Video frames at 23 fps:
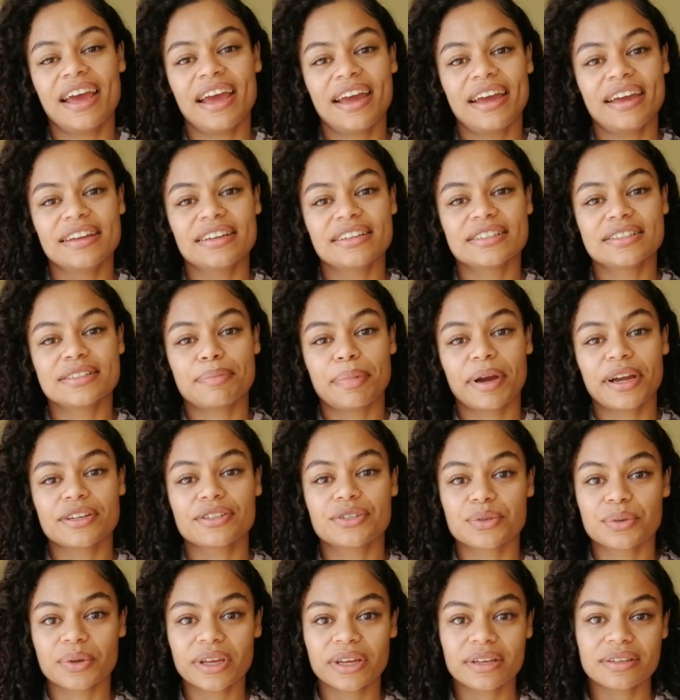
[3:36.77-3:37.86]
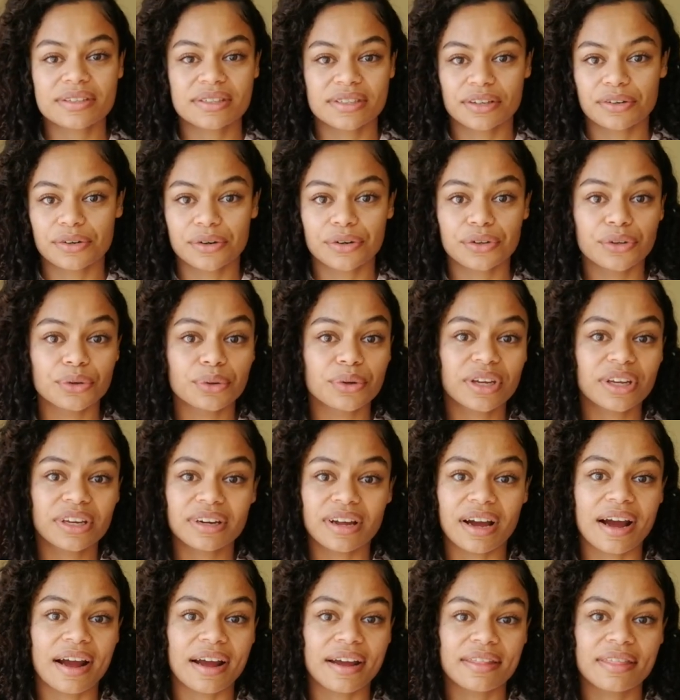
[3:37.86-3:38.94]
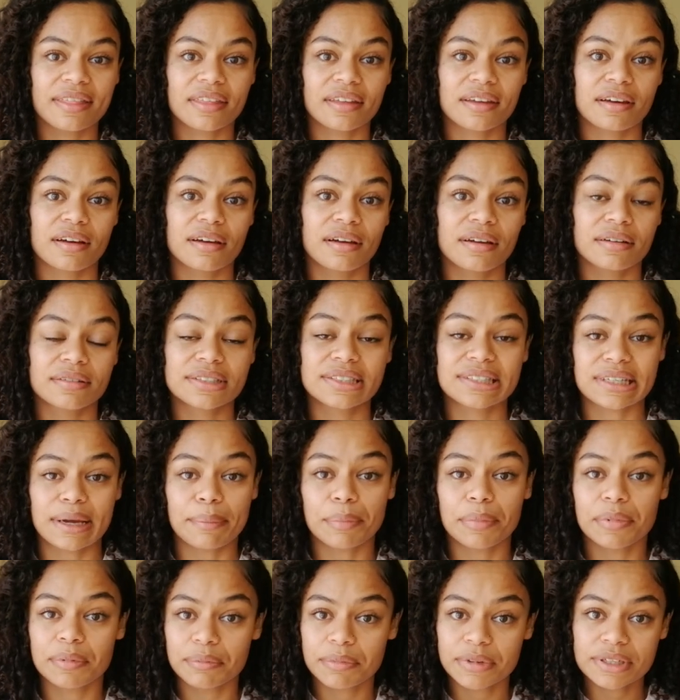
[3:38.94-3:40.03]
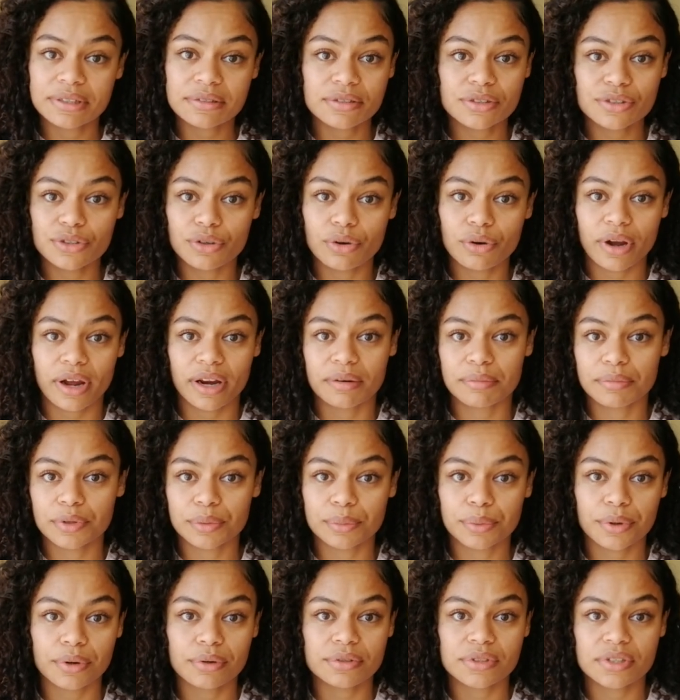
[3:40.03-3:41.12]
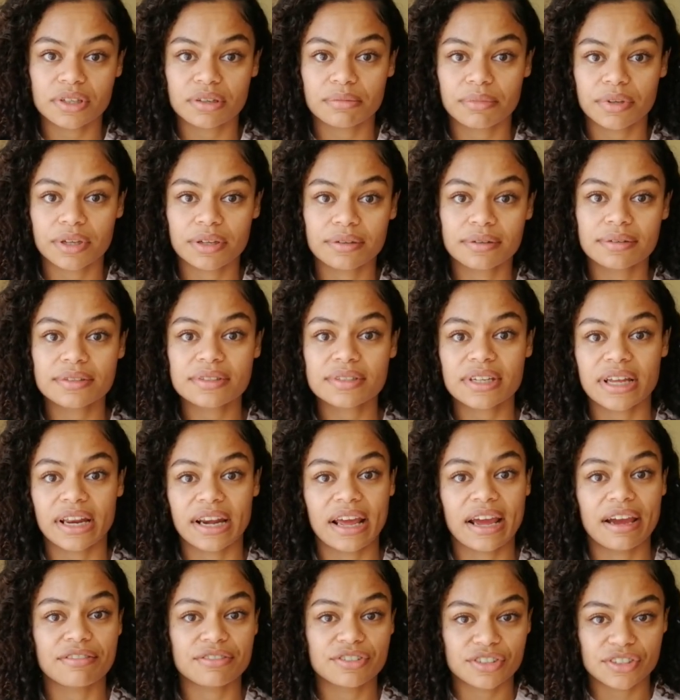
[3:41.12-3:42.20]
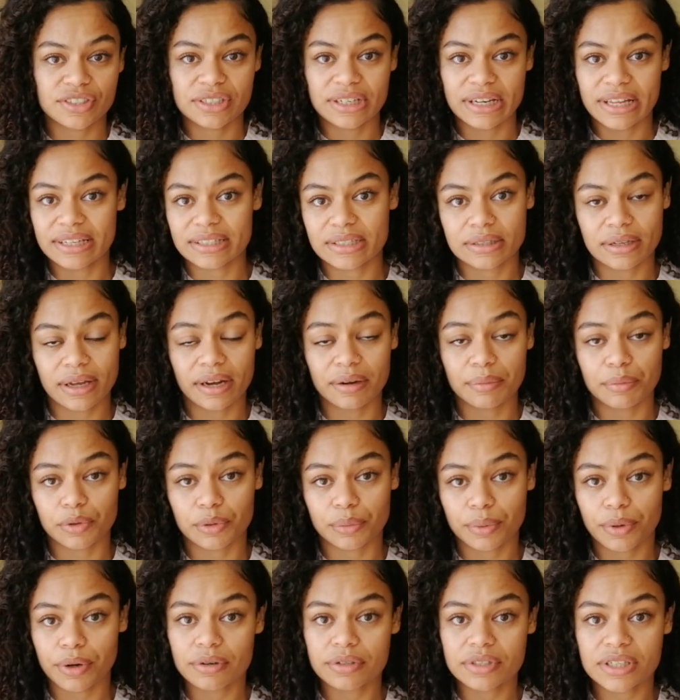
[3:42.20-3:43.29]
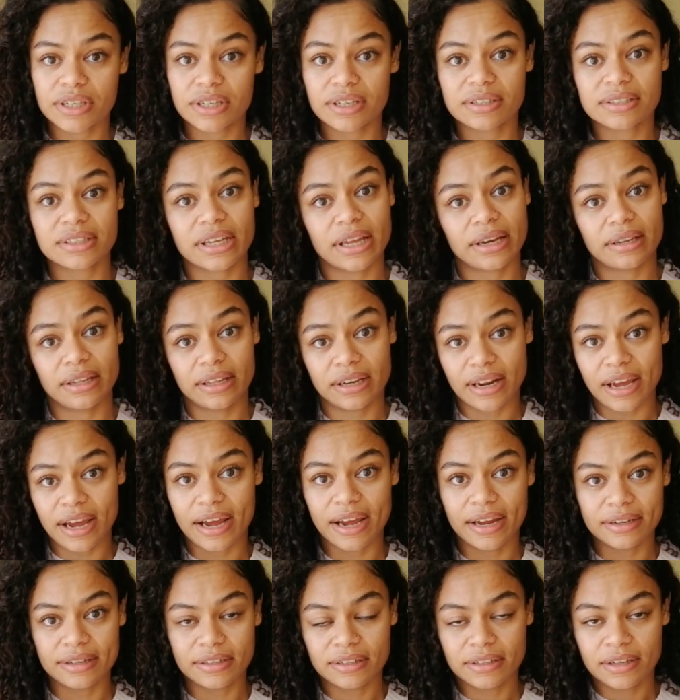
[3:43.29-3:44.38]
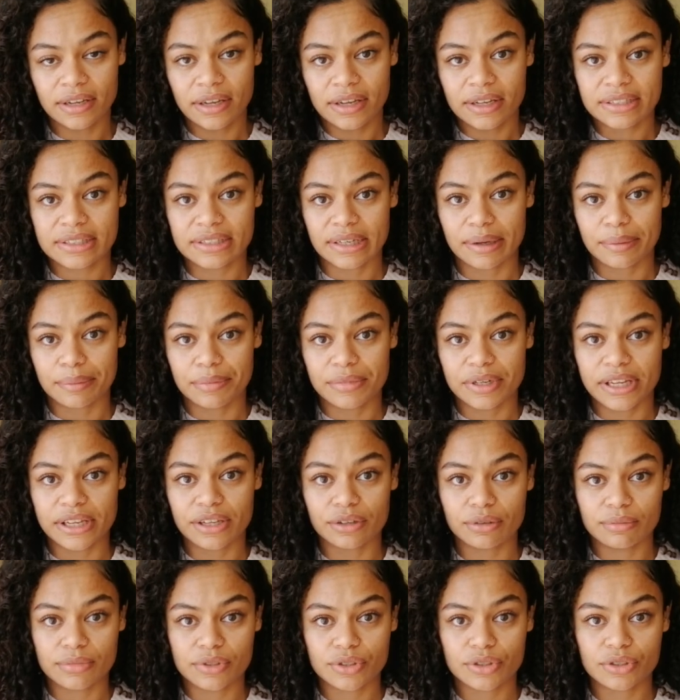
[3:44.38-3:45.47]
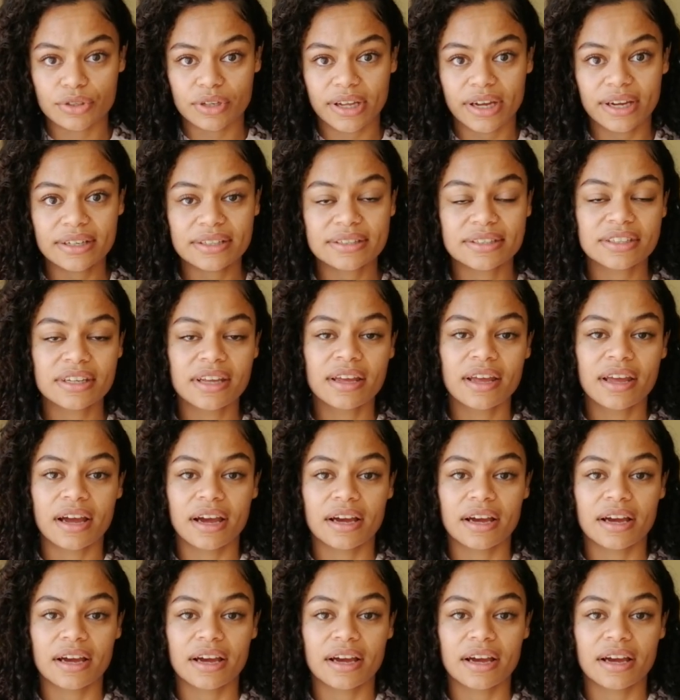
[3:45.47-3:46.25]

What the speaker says: And by doing so, you can either supplement your animal protein meals and have just less animal proteins and then add some legumes to that